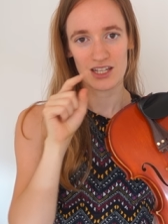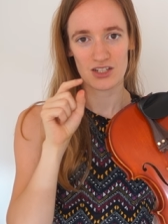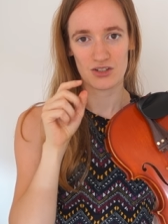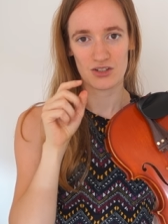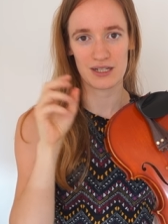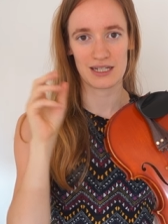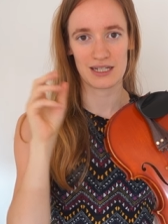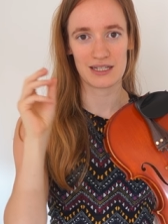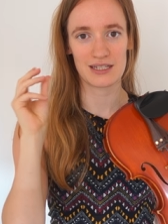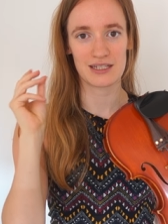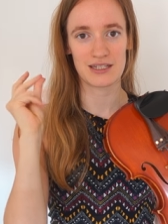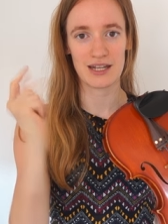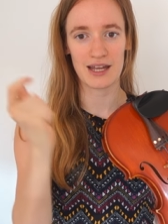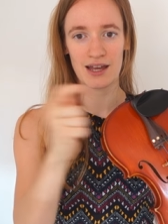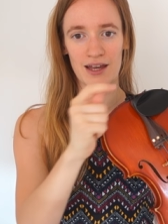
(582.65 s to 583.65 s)
So it is
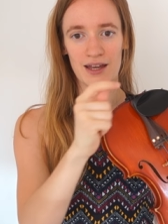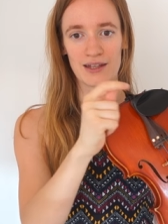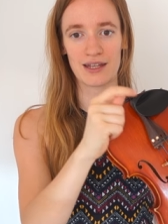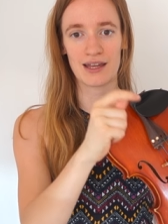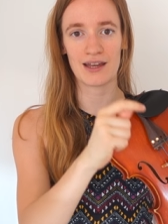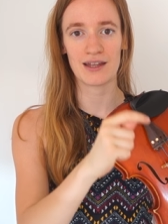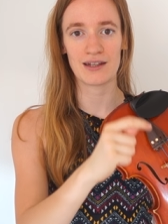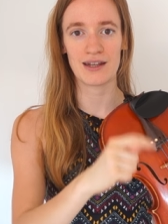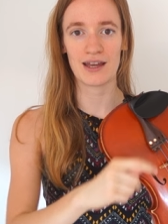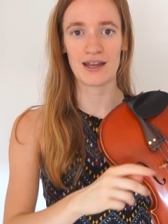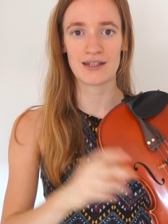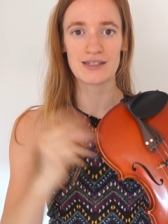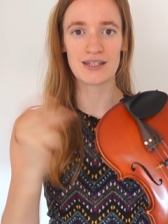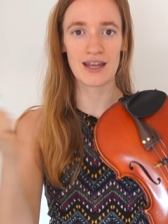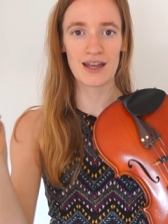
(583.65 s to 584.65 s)
da da
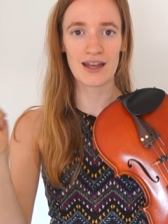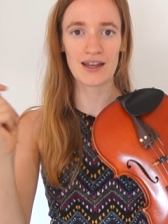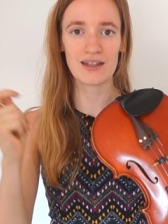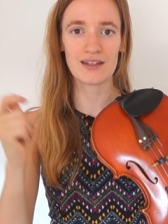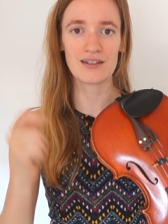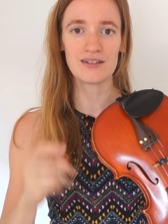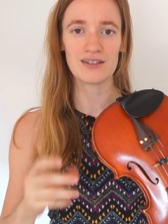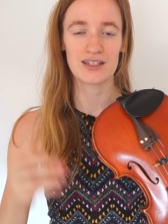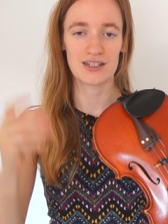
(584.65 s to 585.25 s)
da da